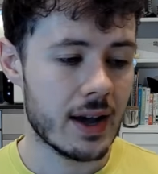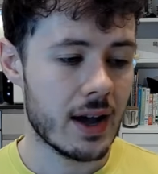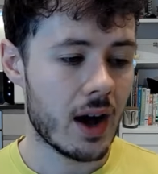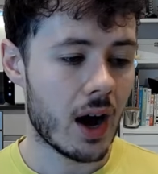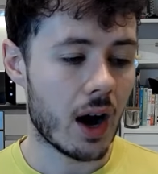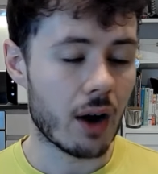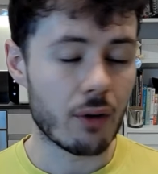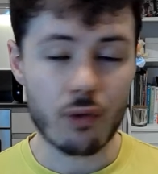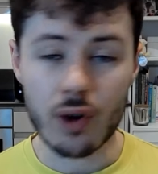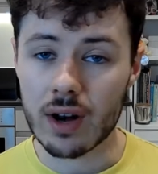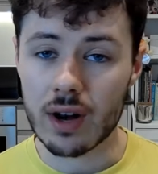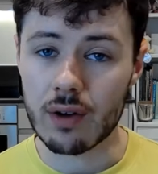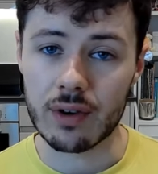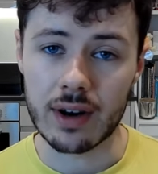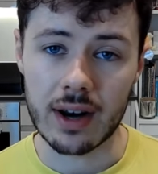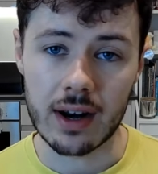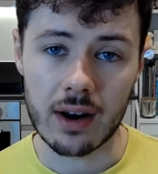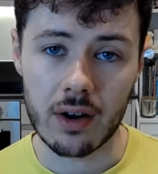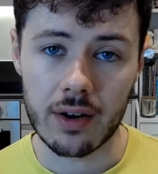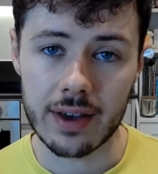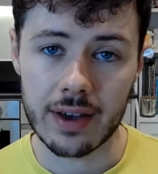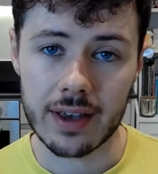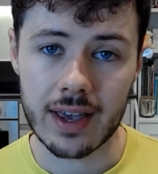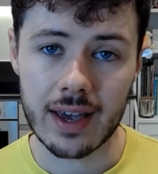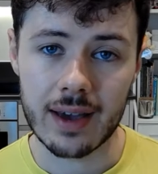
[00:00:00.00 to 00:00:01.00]
I really, really
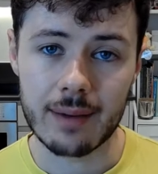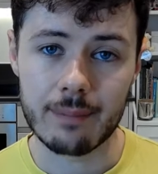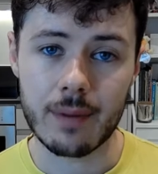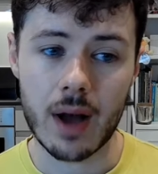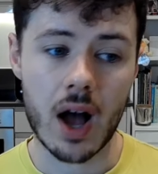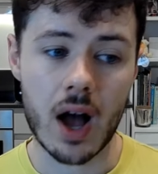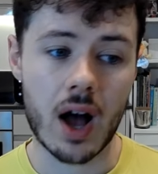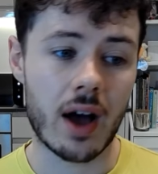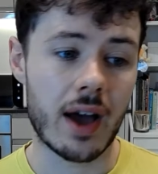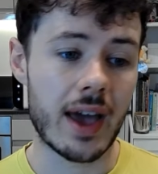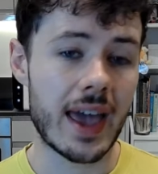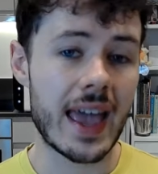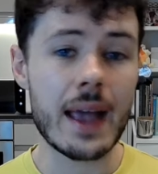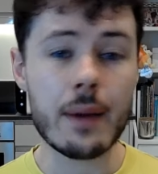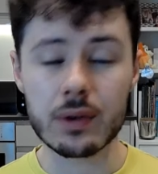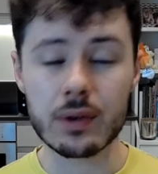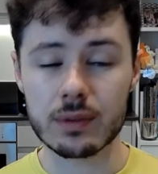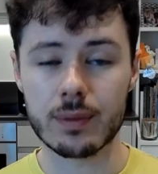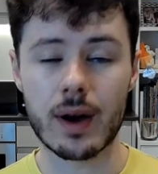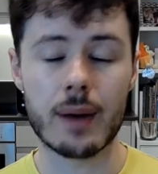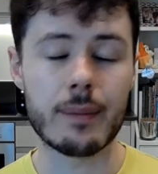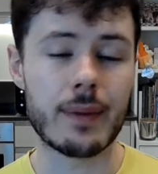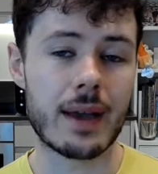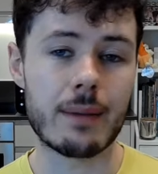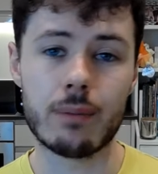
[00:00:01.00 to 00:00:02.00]
like him. He was
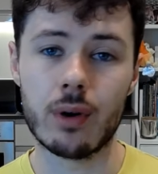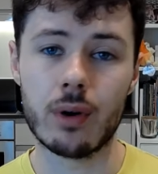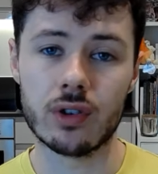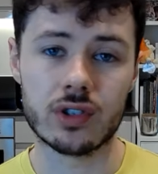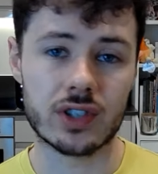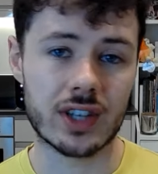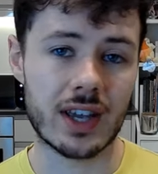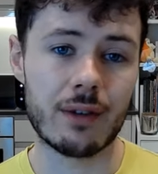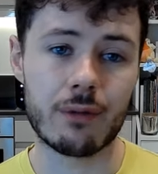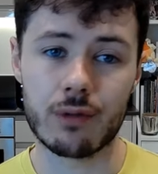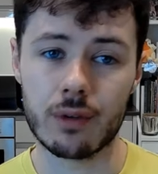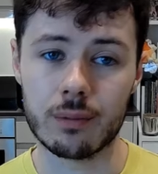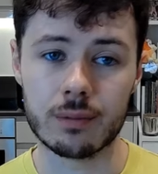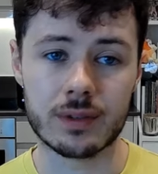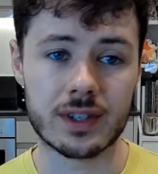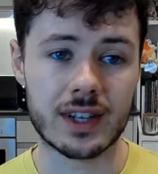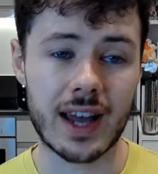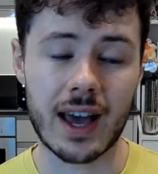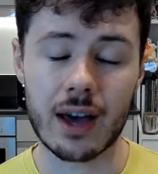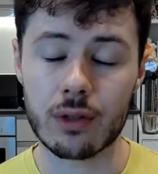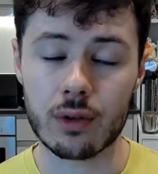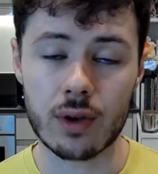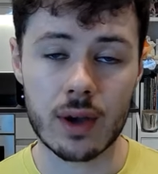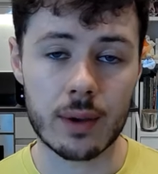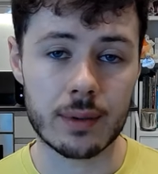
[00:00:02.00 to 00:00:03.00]
my main positive from today.
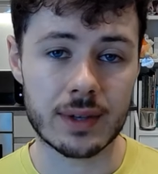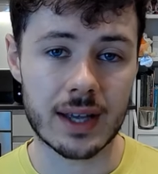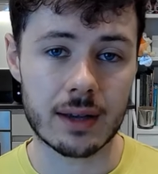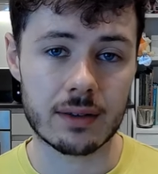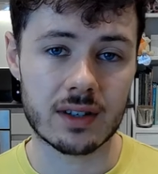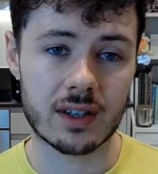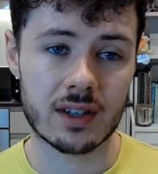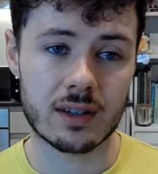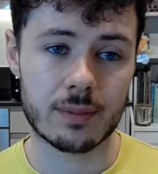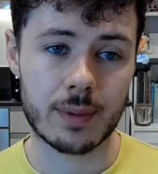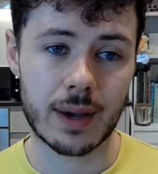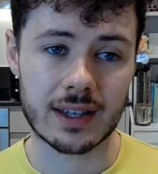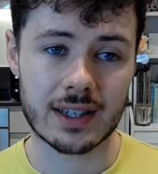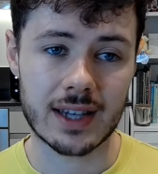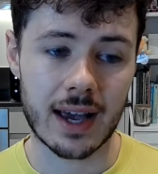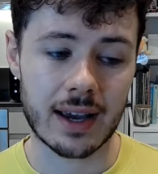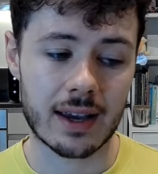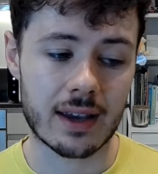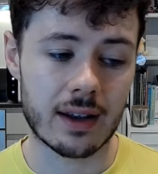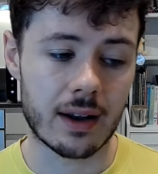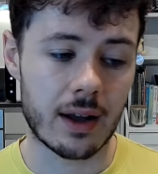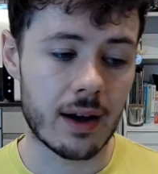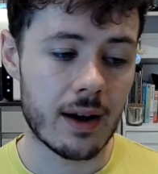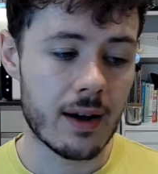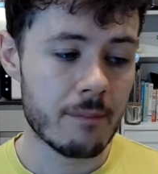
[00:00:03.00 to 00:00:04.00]
I thought he was absolutely
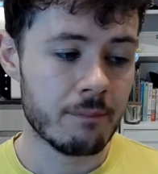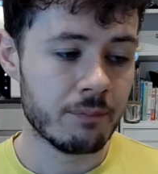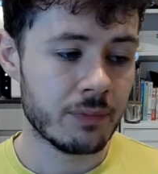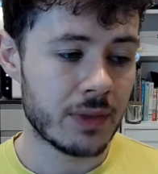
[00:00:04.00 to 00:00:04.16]
spectacular.